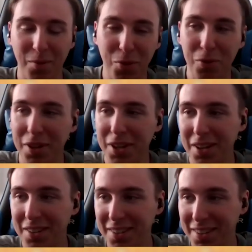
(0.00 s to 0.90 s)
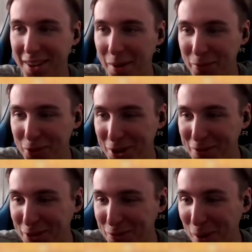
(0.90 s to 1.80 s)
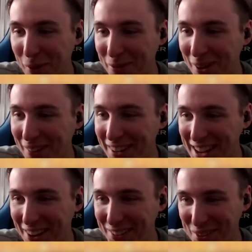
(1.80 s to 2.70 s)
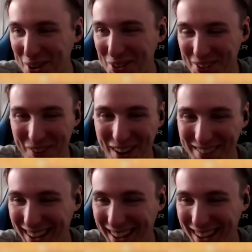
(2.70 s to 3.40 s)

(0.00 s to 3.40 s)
I'm doing pretty good. I'm trying to fix my Wi-Fi right now so I don't crash